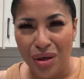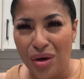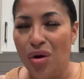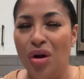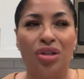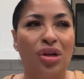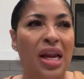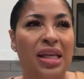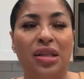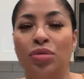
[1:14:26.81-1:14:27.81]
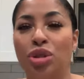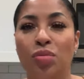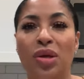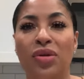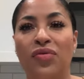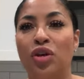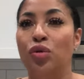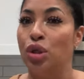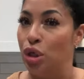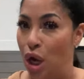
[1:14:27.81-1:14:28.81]
girl. Try to get them two million
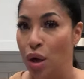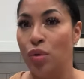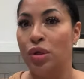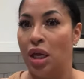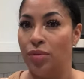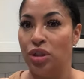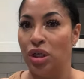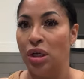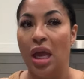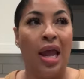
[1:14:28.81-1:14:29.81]
views on your own damn channel.